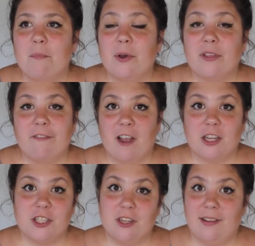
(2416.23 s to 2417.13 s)
both
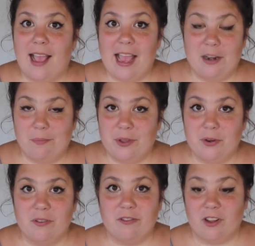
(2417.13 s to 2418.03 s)
functional and
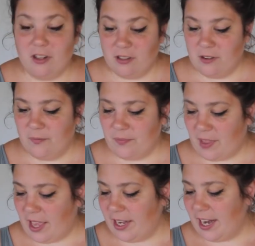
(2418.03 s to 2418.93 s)
beautiful.
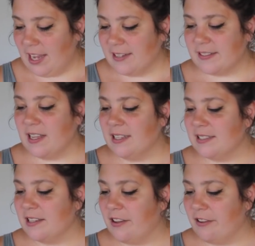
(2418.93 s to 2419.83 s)
And it has
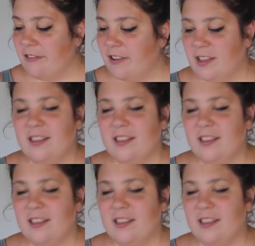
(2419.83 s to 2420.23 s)
lots of